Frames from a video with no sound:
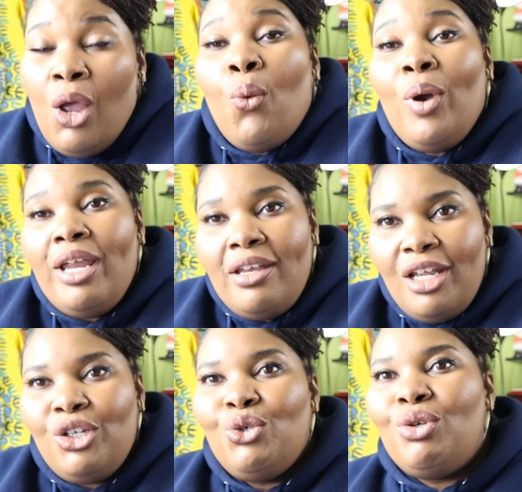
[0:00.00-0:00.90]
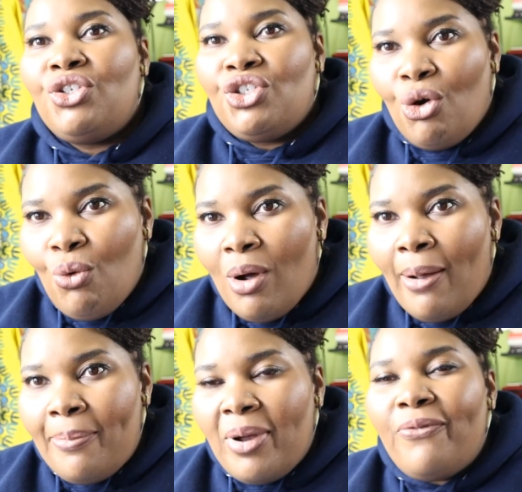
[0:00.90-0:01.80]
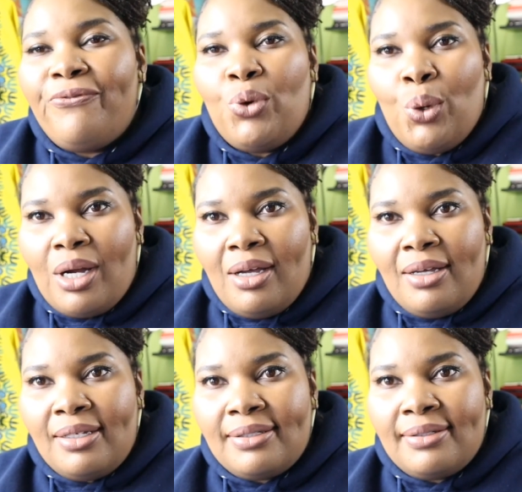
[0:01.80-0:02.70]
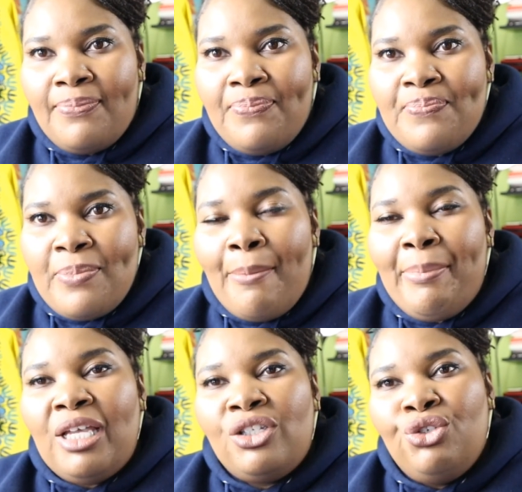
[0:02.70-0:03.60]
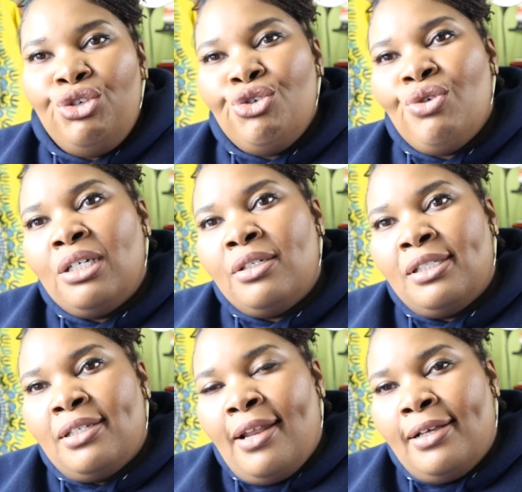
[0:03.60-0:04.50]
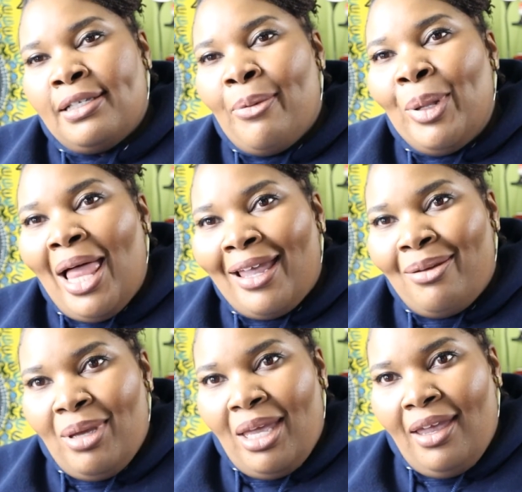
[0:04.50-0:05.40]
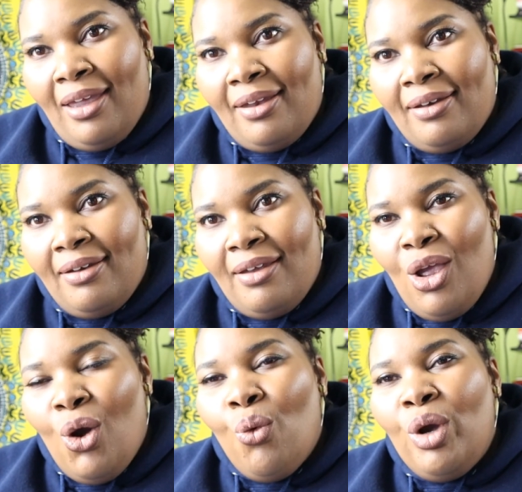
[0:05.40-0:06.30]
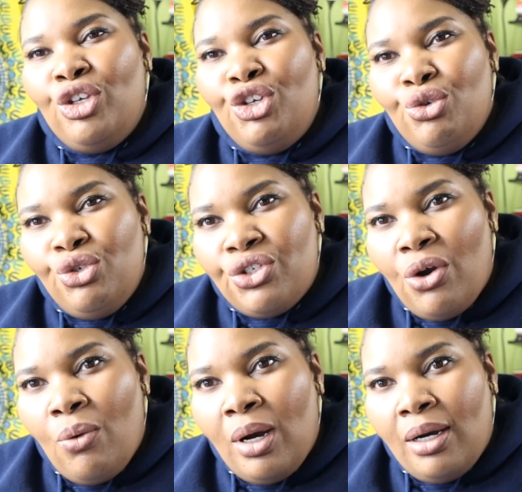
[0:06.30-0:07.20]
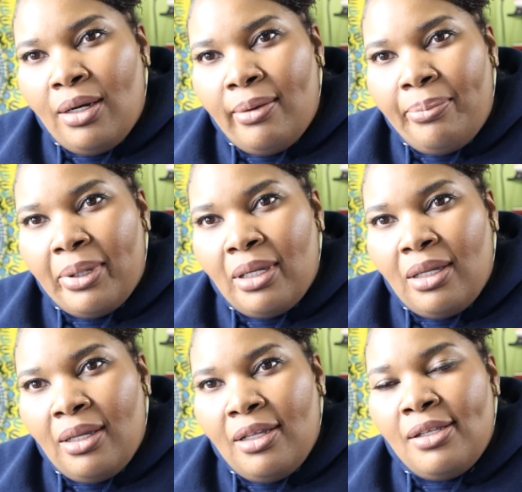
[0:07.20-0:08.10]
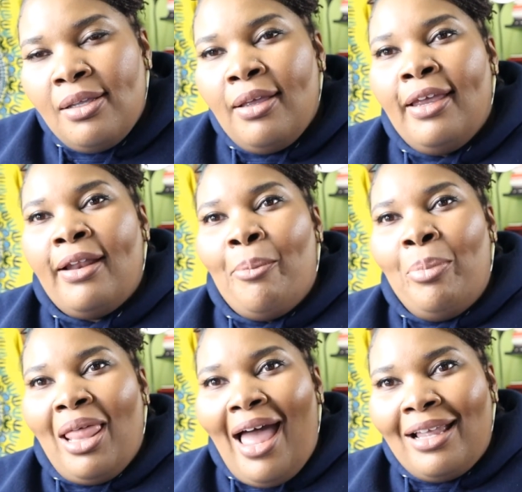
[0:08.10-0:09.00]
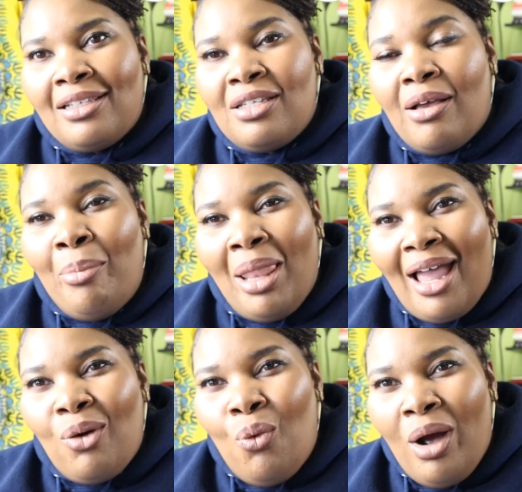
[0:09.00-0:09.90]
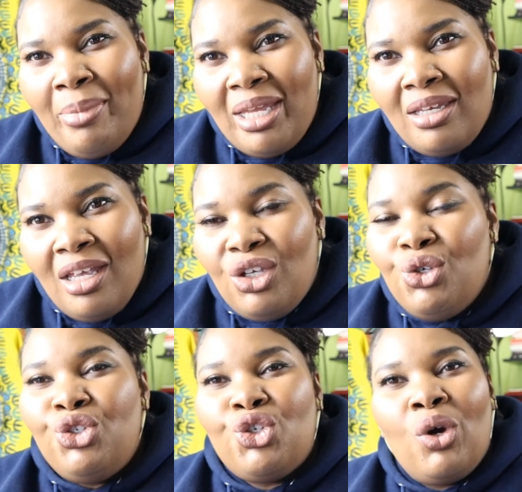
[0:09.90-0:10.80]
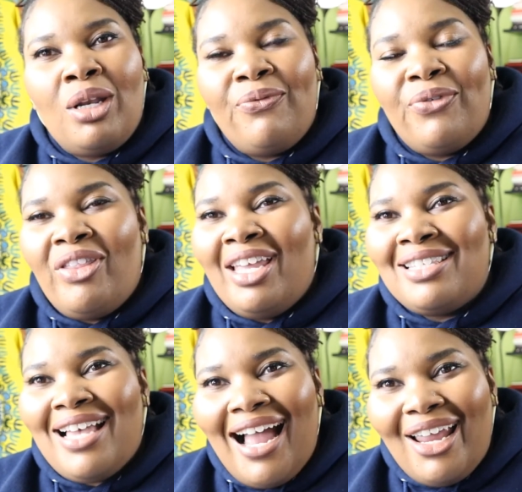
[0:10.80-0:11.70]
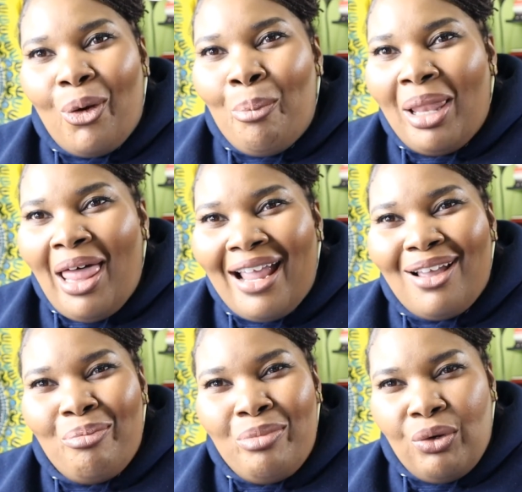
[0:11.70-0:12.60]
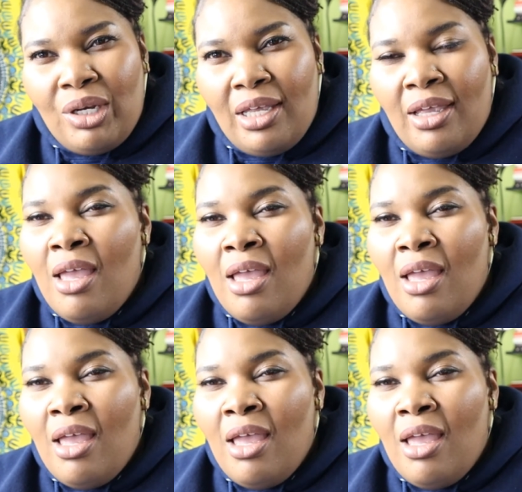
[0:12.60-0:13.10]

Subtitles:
We need you to show up for us, because do you understand, as a Black man, when you show up in a black woman. You showing up for the entire black community,